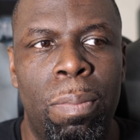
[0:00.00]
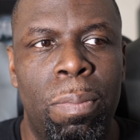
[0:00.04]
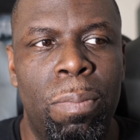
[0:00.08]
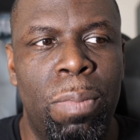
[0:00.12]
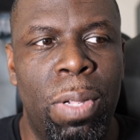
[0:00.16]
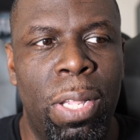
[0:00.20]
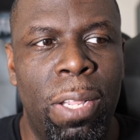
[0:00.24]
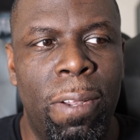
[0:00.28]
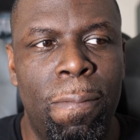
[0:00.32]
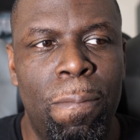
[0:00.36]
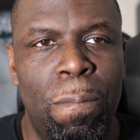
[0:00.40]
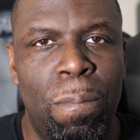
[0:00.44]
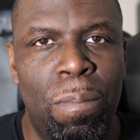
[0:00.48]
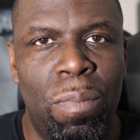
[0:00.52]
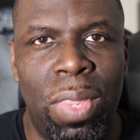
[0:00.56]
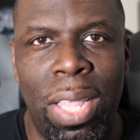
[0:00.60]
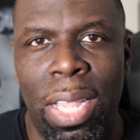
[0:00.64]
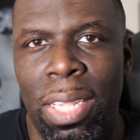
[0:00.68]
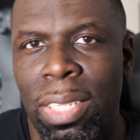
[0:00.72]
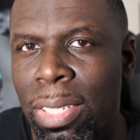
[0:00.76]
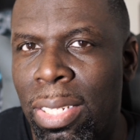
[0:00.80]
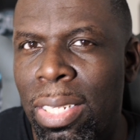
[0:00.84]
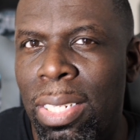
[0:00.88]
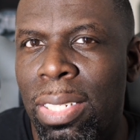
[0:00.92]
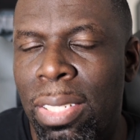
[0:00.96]
but
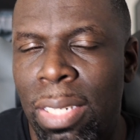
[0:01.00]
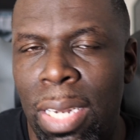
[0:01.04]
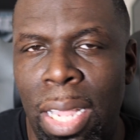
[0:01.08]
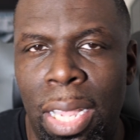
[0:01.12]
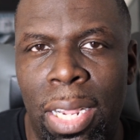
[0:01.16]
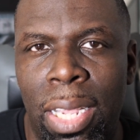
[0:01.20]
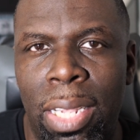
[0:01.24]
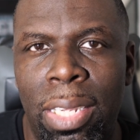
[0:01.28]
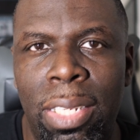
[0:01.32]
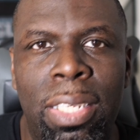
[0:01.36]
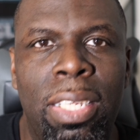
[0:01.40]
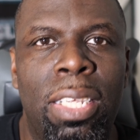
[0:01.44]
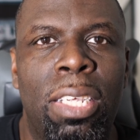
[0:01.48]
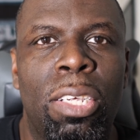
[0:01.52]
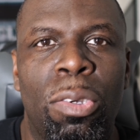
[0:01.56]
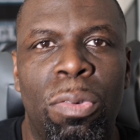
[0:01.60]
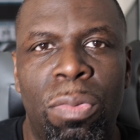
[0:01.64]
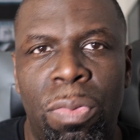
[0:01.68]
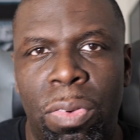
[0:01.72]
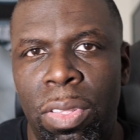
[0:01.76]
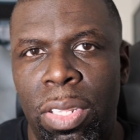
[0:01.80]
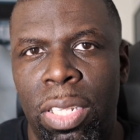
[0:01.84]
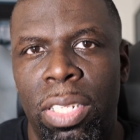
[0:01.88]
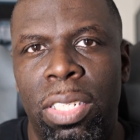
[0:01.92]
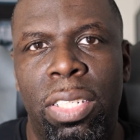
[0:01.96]
that is not ideal
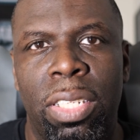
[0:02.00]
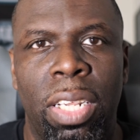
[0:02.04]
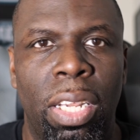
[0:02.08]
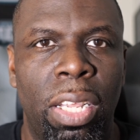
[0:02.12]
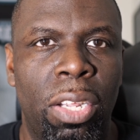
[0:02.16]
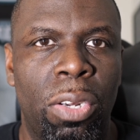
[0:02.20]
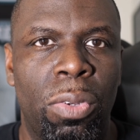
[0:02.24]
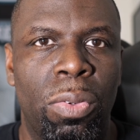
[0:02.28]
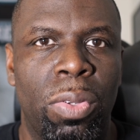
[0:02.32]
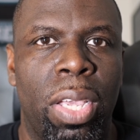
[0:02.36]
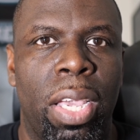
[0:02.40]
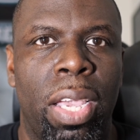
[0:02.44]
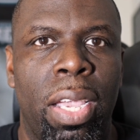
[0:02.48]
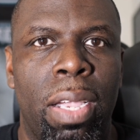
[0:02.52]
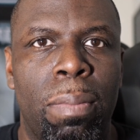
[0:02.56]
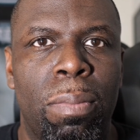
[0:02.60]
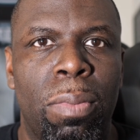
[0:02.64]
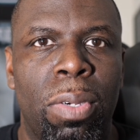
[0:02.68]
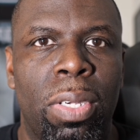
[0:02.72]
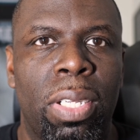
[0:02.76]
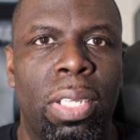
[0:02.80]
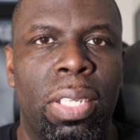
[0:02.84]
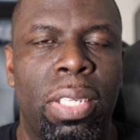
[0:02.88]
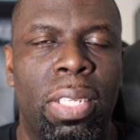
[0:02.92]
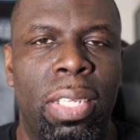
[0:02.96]
for this little
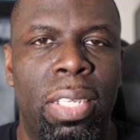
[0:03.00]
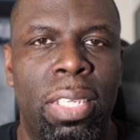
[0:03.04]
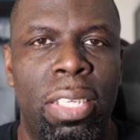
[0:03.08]
camera,